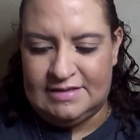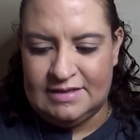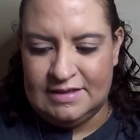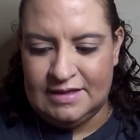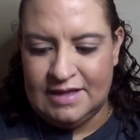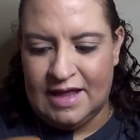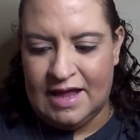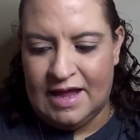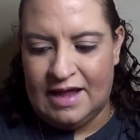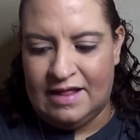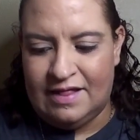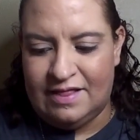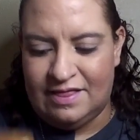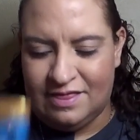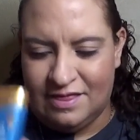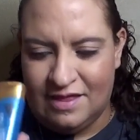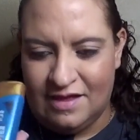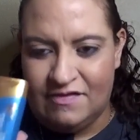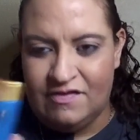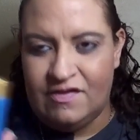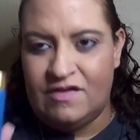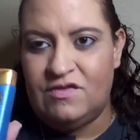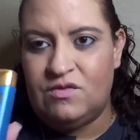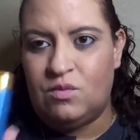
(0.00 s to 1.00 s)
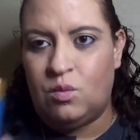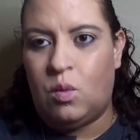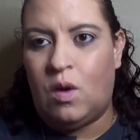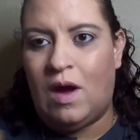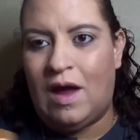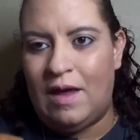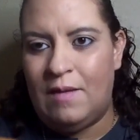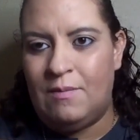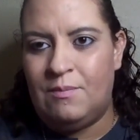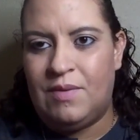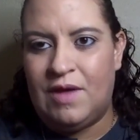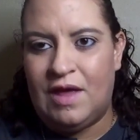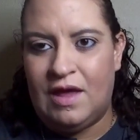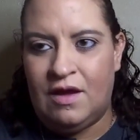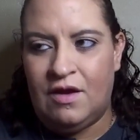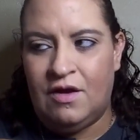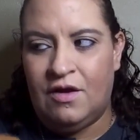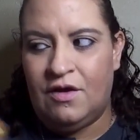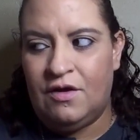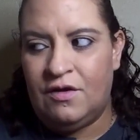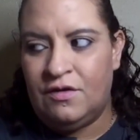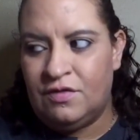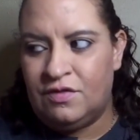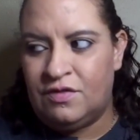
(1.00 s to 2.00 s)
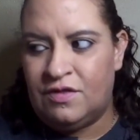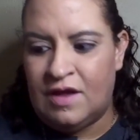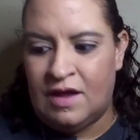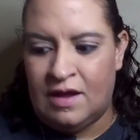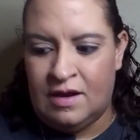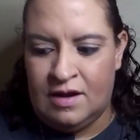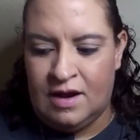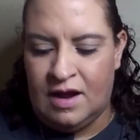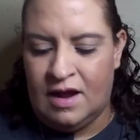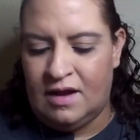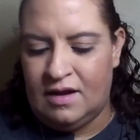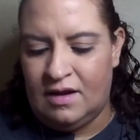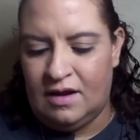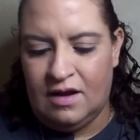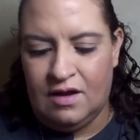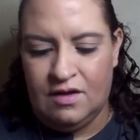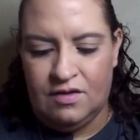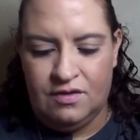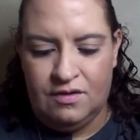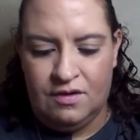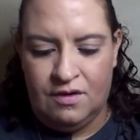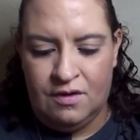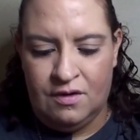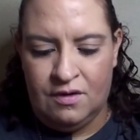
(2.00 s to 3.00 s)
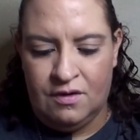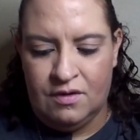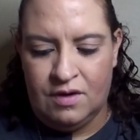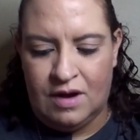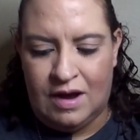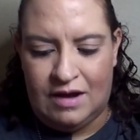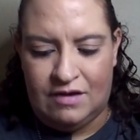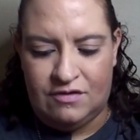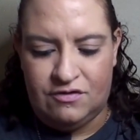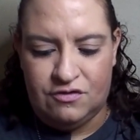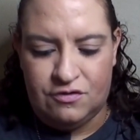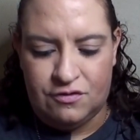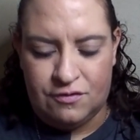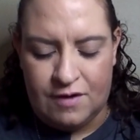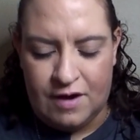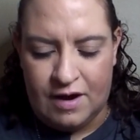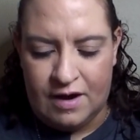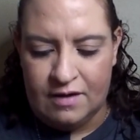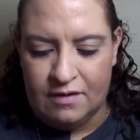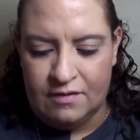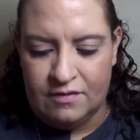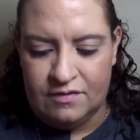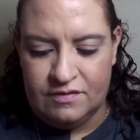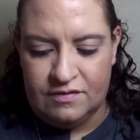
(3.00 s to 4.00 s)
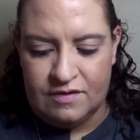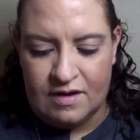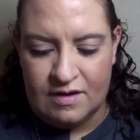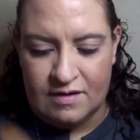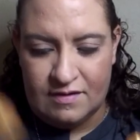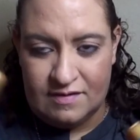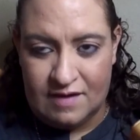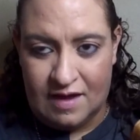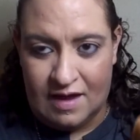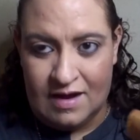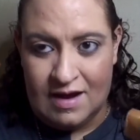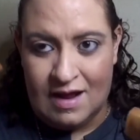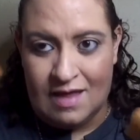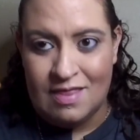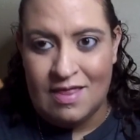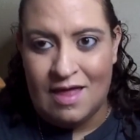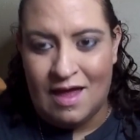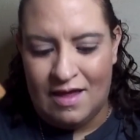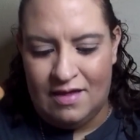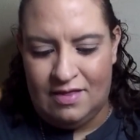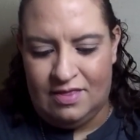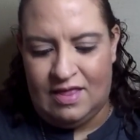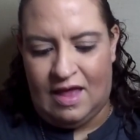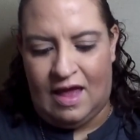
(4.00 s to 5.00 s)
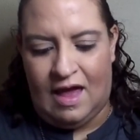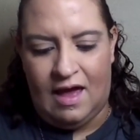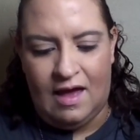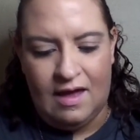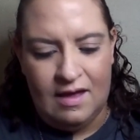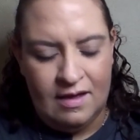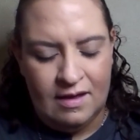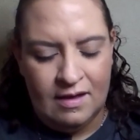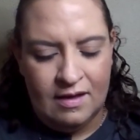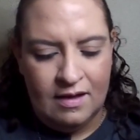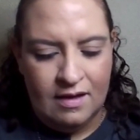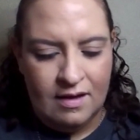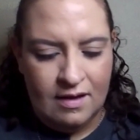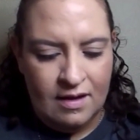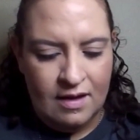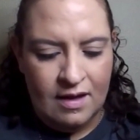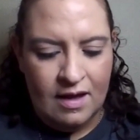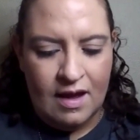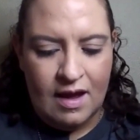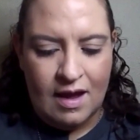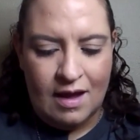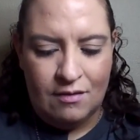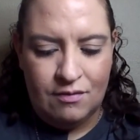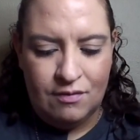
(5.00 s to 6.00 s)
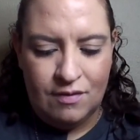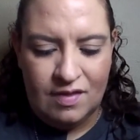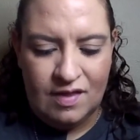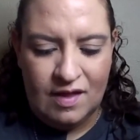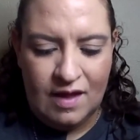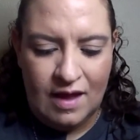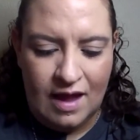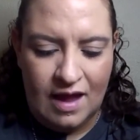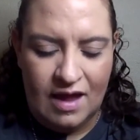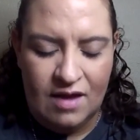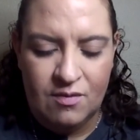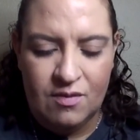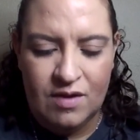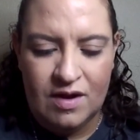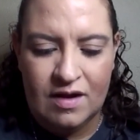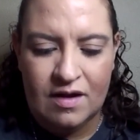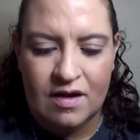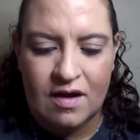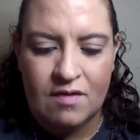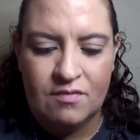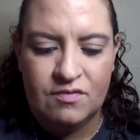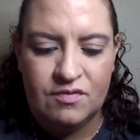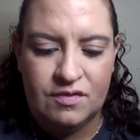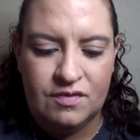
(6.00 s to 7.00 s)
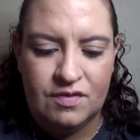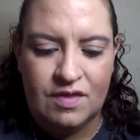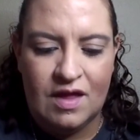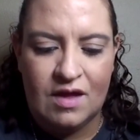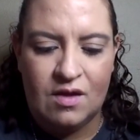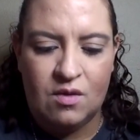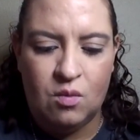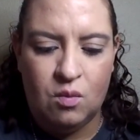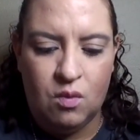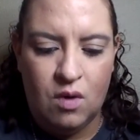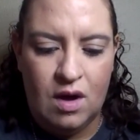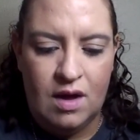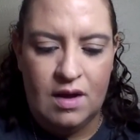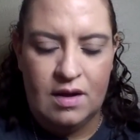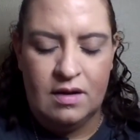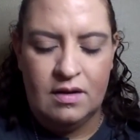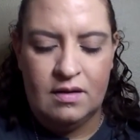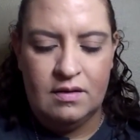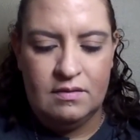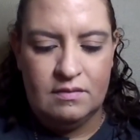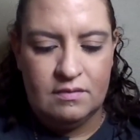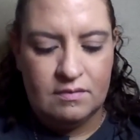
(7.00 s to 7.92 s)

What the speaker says: Like, this is way bigger than any other, like, trial size, and I like that. I really hate when it comes with, like, one